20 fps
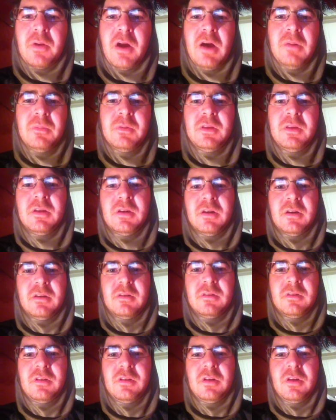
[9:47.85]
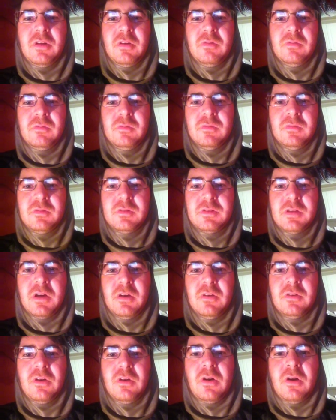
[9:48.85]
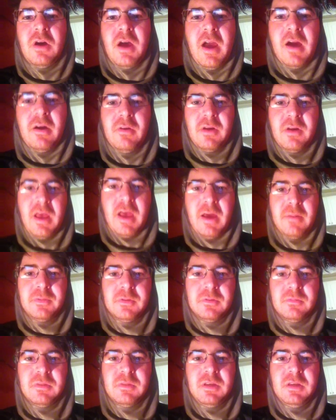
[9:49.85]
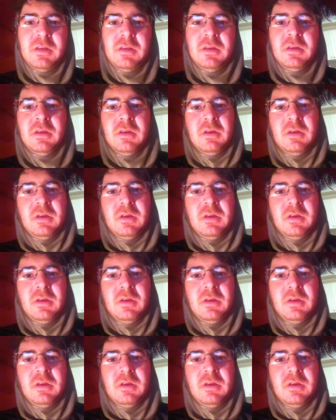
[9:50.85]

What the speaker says: Probably, you know, tell y'all how it happened to me,